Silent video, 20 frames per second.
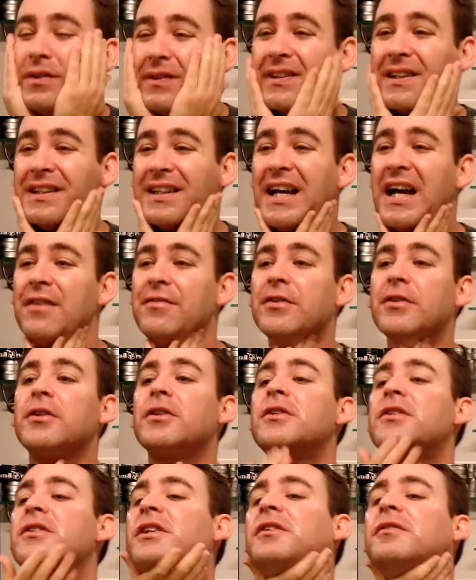the
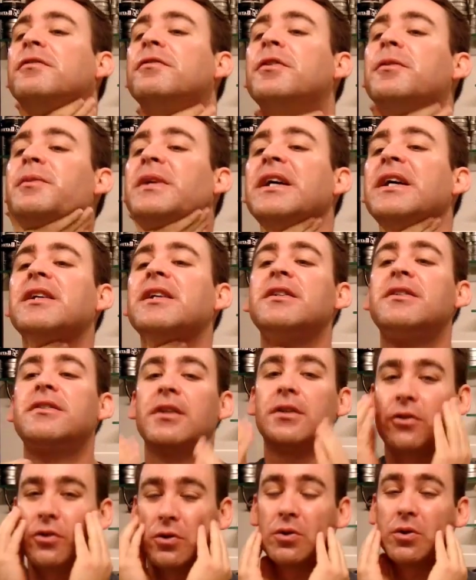lavender scent from that
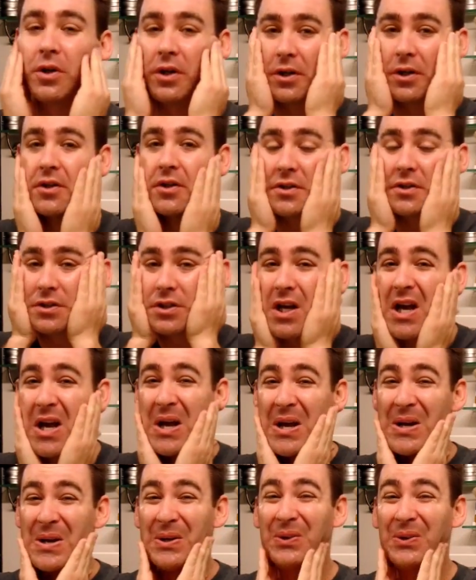essential oil is
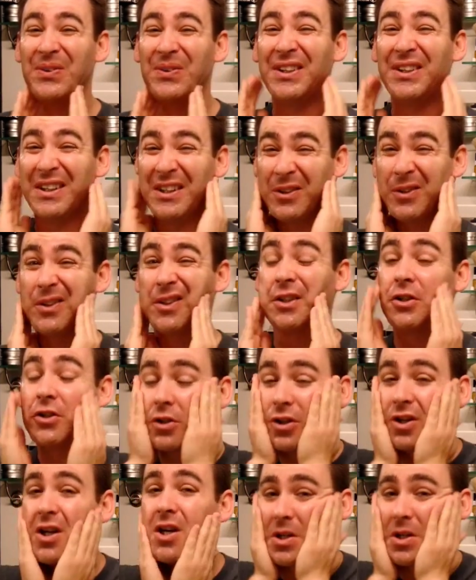really, really
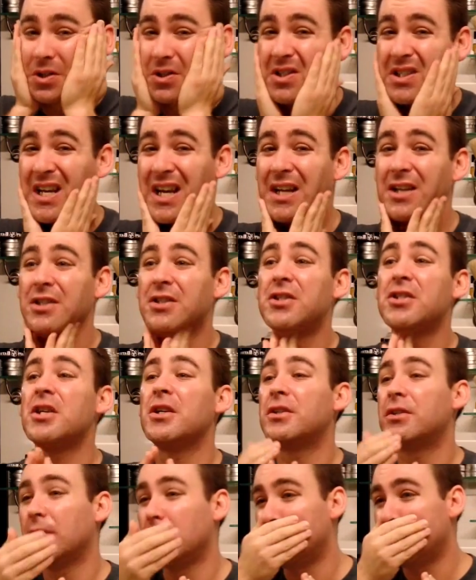strong. So yeah,
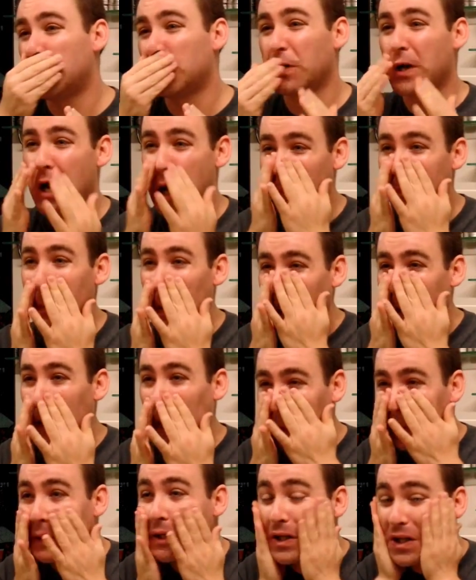just a drop
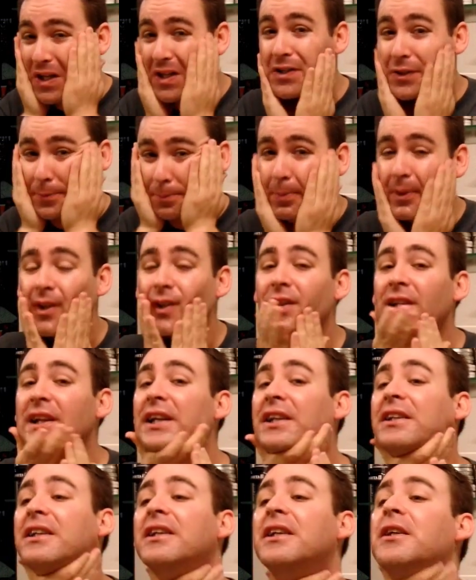is
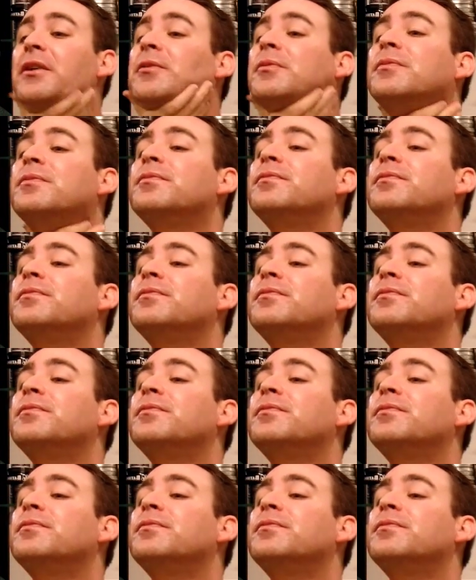plenty.